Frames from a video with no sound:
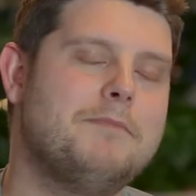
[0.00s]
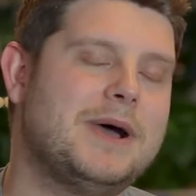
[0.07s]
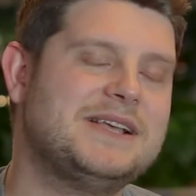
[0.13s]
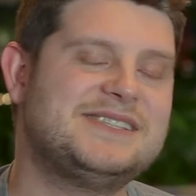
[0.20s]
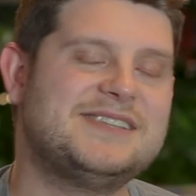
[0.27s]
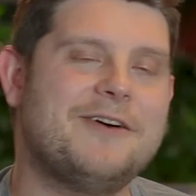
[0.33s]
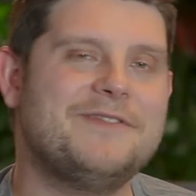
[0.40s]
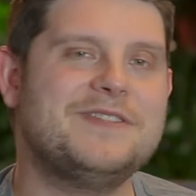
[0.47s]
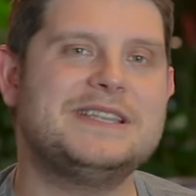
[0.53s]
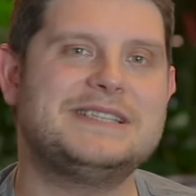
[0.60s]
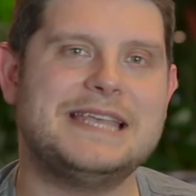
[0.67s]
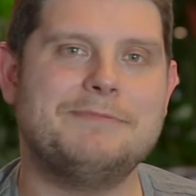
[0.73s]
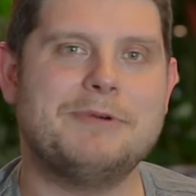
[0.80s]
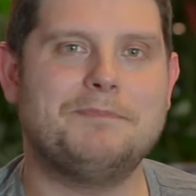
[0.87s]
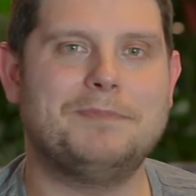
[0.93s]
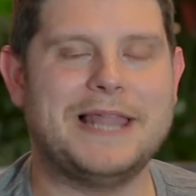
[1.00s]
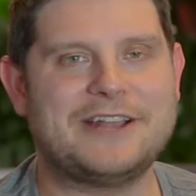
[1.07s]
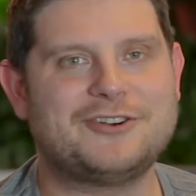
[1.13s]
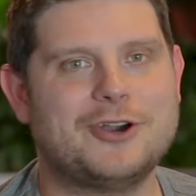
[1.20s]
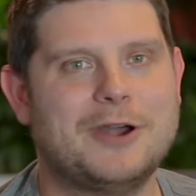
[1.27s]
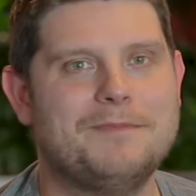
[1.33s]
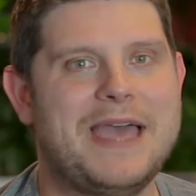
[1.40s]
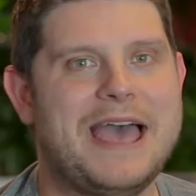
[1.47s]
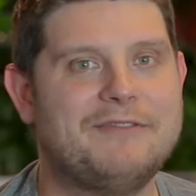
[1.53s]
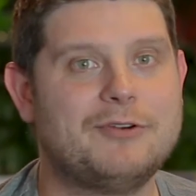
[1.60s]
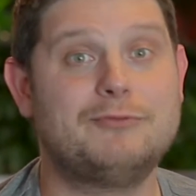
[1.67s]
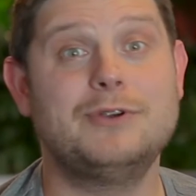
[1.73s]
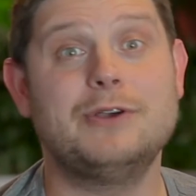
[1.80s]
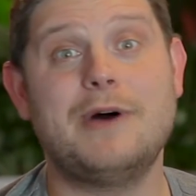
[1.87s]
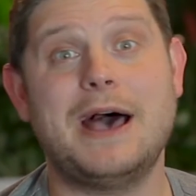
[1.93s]
Myself and the team at Blackdrop have a
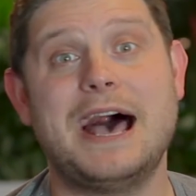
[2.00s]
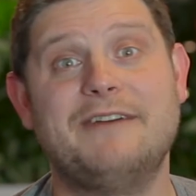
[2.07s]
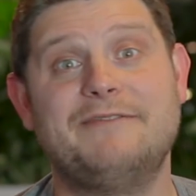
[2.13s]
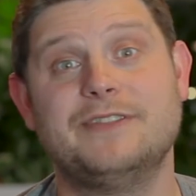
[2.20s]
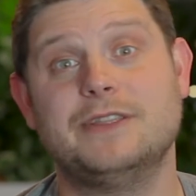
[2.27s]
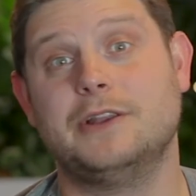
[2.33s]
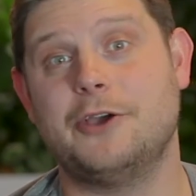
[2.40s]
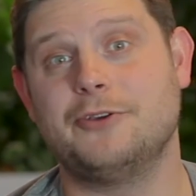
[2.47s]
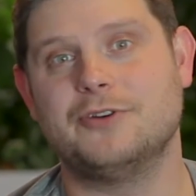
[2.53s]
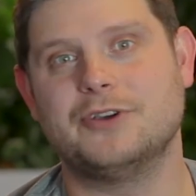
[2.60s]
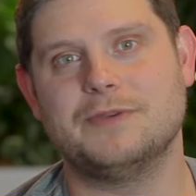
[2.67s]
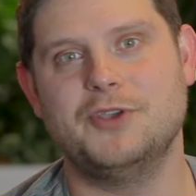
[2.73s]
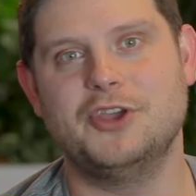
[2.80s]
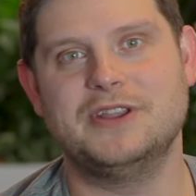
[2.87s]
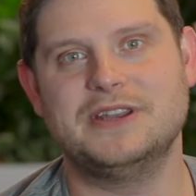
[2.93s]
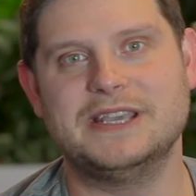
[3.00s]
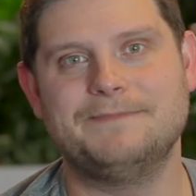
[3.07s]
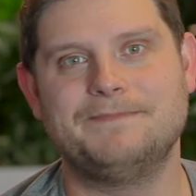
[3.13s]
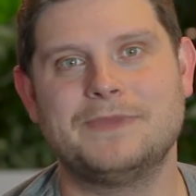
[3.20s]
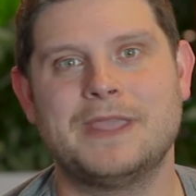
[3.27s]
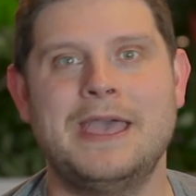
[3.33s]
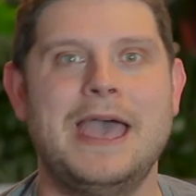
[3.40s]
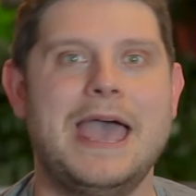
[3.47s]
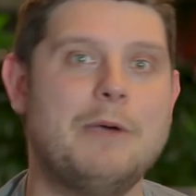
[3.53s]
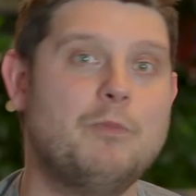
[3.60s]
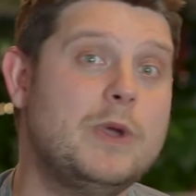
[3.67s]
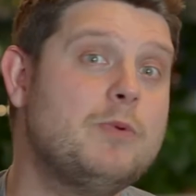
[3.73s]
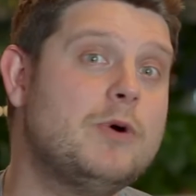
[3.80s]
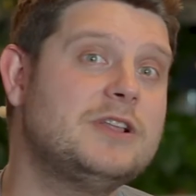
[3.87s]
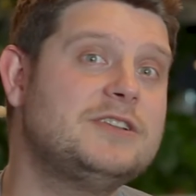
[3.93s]
real heart for the local community,
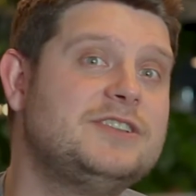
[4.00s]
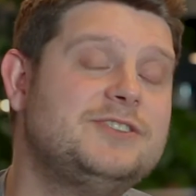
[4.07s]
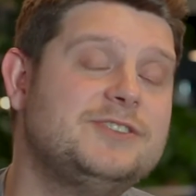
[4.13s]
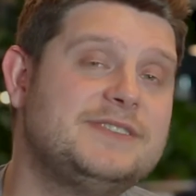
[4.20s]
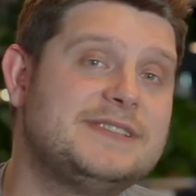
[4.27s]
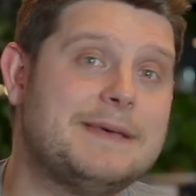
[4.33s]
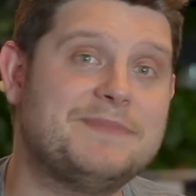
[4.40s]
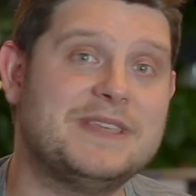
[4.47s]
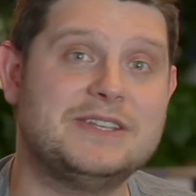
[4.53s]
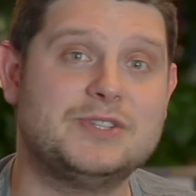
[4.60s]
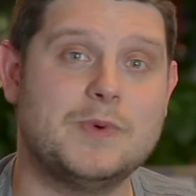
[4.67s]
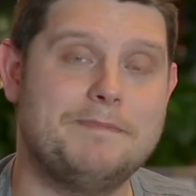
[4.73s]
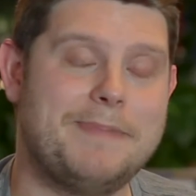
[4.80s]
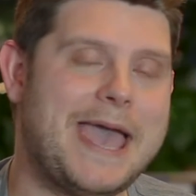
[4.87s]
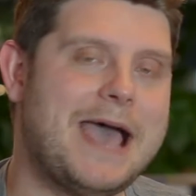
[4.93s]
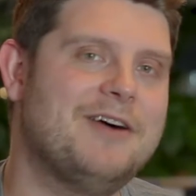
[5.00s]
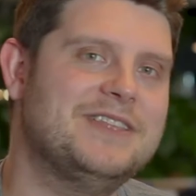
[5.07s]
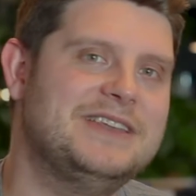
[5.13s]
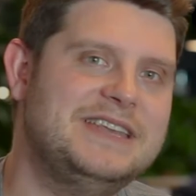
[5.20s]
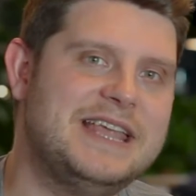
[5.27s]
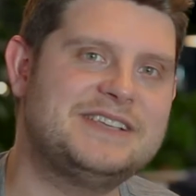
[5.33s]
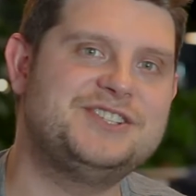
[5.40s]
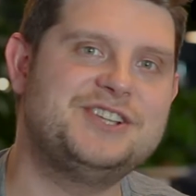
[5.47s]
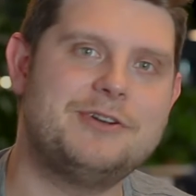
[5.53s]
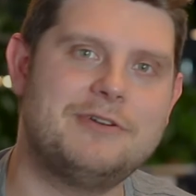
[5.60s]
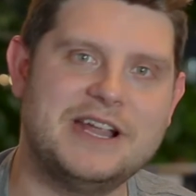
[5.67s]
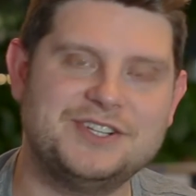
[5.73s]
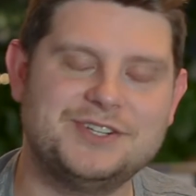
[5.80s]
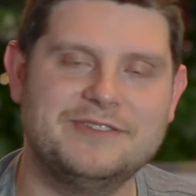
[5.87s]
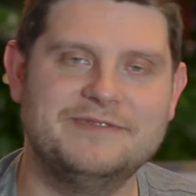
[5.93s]
and we wanted to do something to empower the next
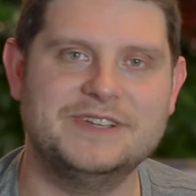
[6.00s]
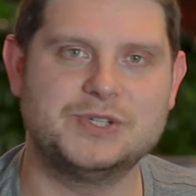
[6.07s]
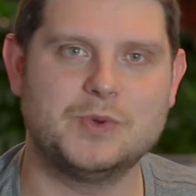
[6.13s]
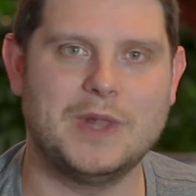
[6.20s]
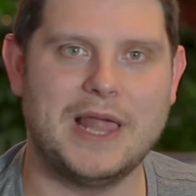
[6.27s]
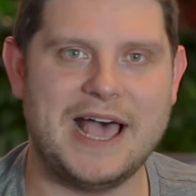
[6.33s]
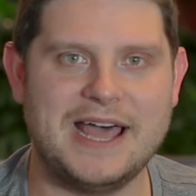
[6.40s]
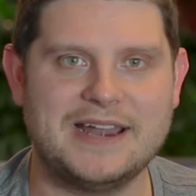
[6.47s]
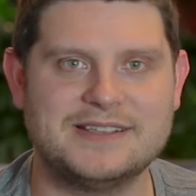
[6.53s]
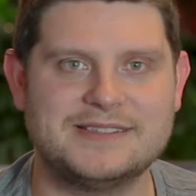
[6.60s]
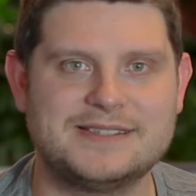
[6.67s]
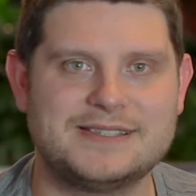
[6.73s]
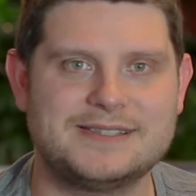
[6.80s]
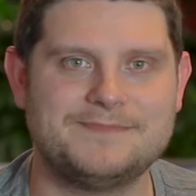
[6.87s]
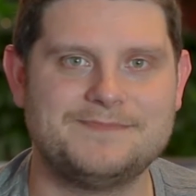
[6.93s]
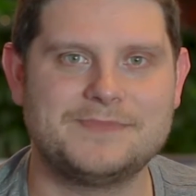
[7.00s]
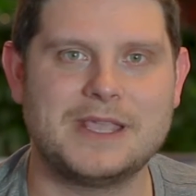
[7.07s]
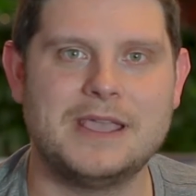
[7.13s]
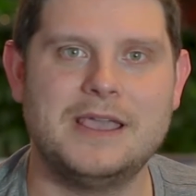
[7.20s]
generation of visual artists.